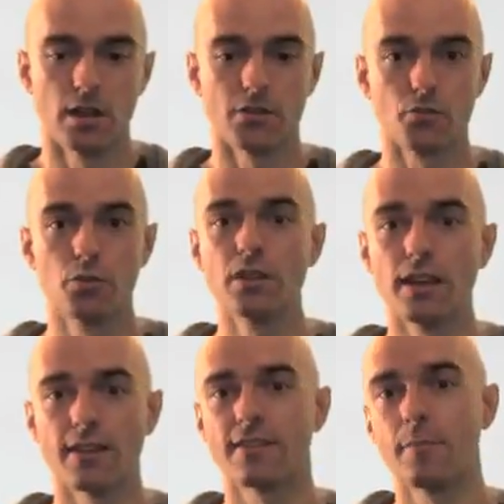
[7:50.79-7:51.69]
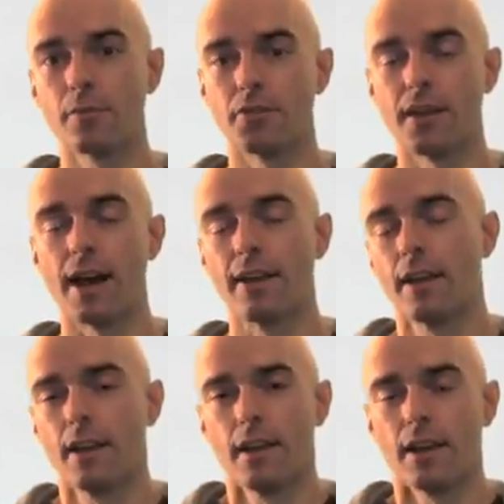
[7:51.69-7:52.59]
It's really as simple as that.
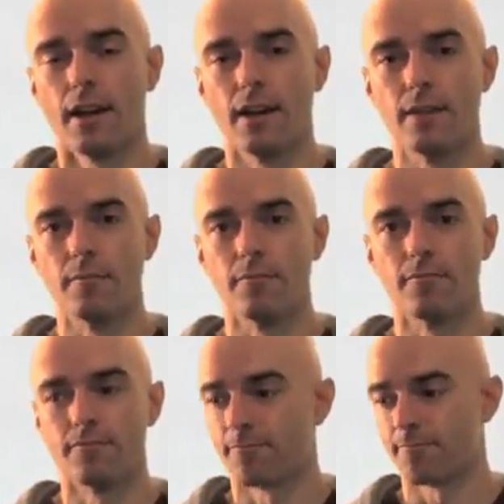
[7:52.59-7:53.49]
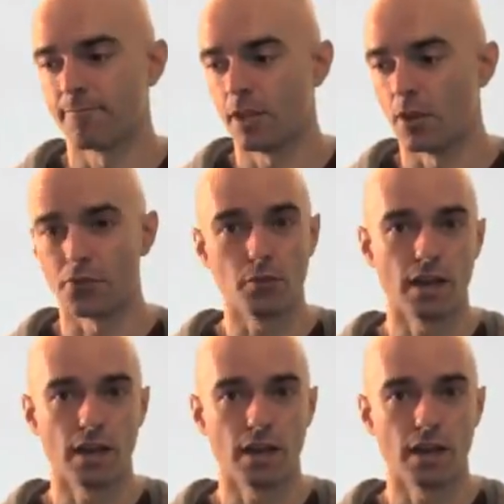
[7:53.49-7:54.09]
So